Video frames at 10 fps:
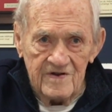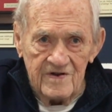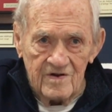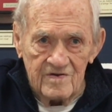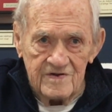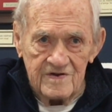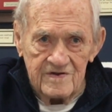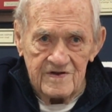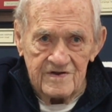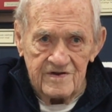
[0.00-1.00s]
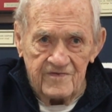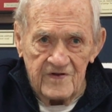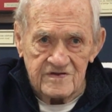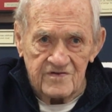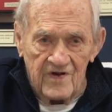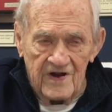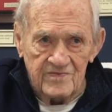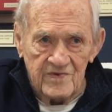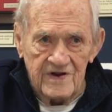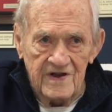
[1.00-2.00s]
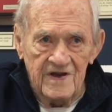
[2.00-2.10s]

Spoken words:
you know, the defensive lineman,